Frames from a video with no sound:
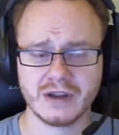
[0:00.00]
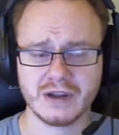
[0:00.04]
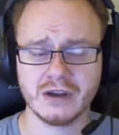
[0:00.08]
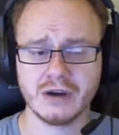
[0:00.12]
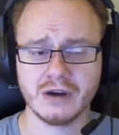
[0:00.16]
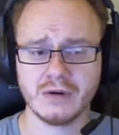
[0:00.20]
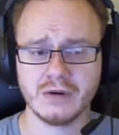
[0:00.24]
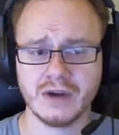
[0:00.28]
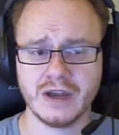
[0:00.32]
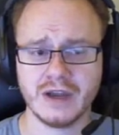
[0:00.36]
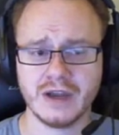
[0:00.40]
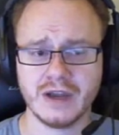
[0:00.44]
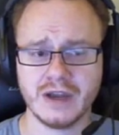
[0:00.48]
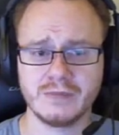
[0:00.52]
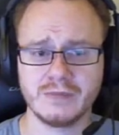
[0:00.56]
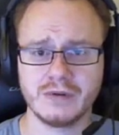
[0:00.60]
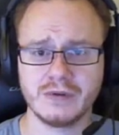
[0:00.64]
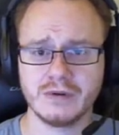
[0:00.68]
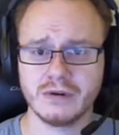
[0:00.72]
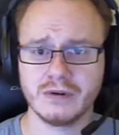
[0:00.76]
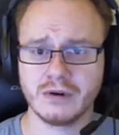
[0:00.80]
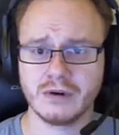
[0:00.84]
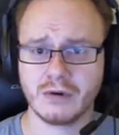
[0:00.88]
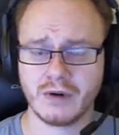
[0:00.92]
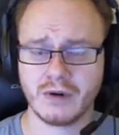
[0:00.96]
I can go ahead and
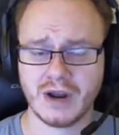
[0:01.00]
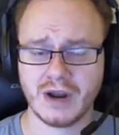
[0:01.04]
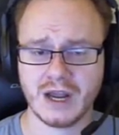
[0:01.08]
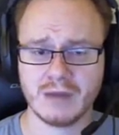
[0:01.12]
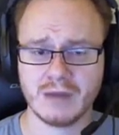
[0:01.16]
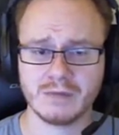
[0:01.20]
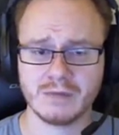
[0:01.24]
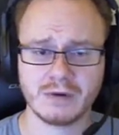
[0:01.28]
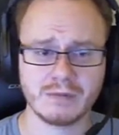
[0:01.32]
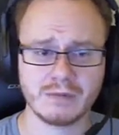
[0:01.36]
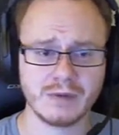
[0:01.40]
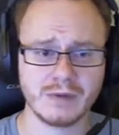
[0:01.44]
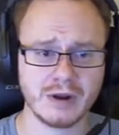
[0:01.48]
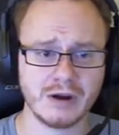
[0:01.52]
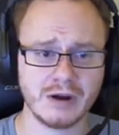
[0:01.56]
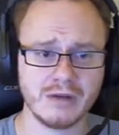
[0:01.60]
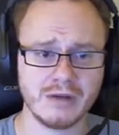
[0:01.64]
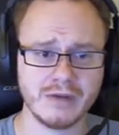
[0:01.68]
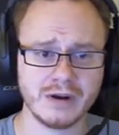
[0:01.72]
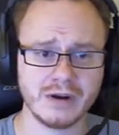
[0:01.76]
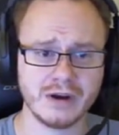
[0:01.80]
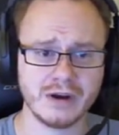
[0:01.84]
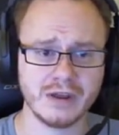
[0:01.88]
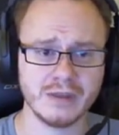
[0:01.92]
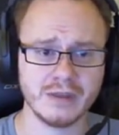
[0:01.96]
put gram per
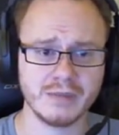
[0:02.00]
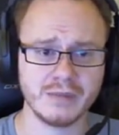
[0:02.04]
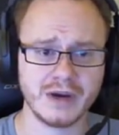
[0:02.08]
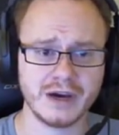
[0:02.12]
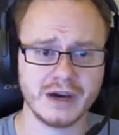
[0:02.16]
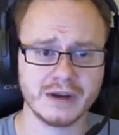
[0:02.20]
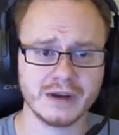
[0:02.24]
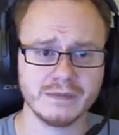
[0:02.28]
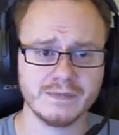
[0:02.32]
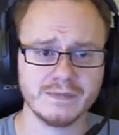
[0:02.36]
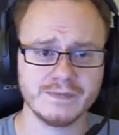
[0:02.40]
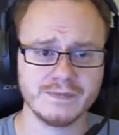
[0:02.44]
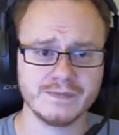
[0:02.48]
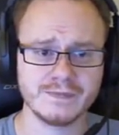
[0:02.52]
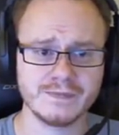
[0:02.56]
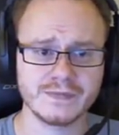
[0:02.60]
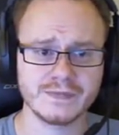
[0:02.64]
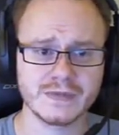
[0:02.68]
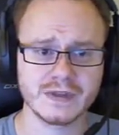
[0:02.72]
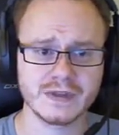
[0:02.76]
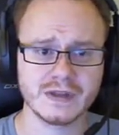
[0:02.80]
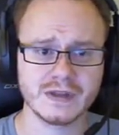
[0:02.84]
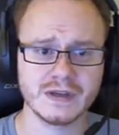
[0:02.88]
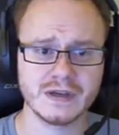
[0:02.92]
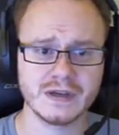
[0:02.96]
Kelvin on the bottom
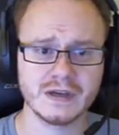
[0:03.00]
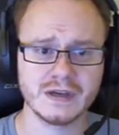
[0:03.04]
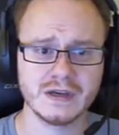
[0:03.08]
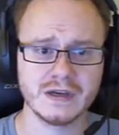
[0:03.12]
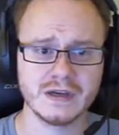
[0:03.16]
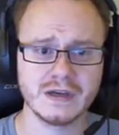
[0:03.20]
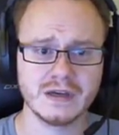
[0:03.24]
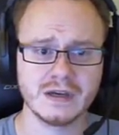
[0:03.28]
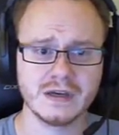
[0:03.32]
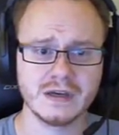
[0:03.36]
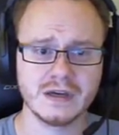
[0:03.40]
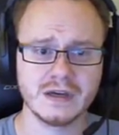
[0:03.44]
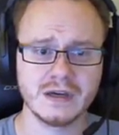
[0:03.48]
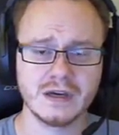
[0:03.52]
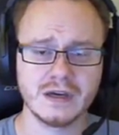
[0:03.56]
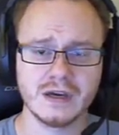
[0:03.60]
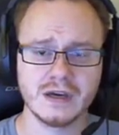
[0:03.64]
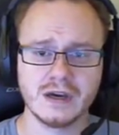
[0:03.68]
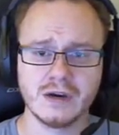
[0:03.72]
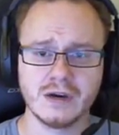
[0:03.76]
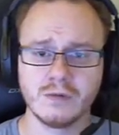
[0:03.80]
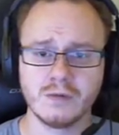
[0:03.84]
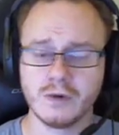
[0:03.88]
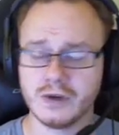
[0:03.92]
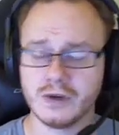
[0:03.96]

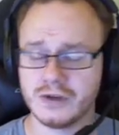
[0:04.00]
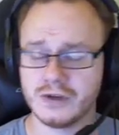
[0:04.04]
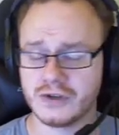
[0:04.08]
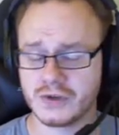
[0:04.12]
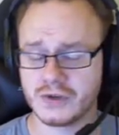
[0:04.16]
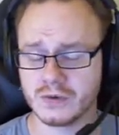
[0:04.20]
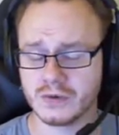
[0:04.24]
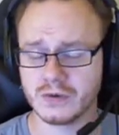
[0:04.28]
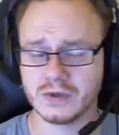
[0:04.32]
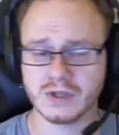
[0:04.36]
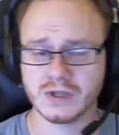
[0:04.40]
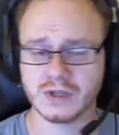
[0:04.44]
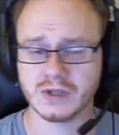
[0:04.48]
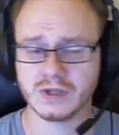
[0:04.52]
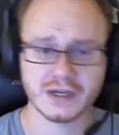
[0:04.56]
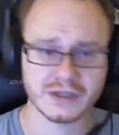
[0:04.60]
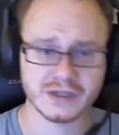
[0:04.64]
with joule